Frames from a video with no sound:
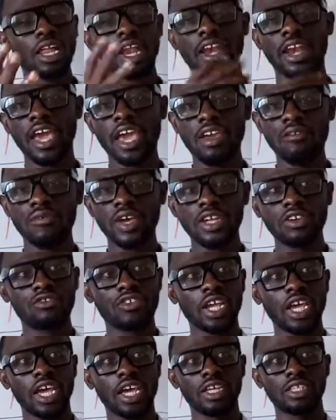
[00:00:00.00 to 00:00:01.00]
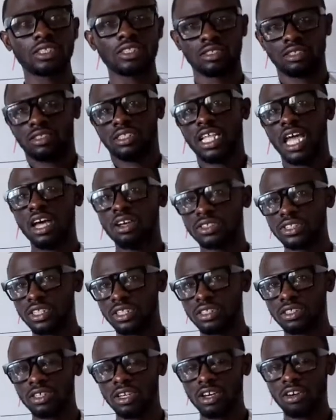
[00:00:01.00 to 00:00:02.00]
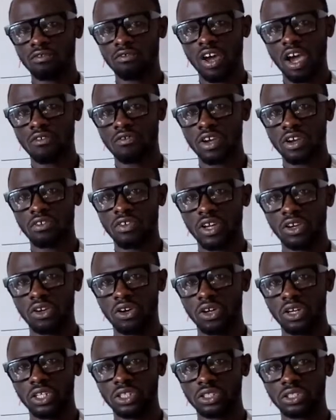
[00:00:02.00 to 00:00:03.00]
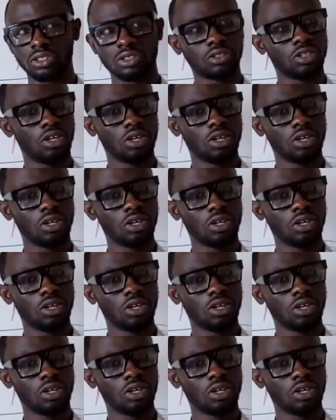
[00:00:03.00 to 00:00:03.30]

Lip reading: the inventory is $1,500.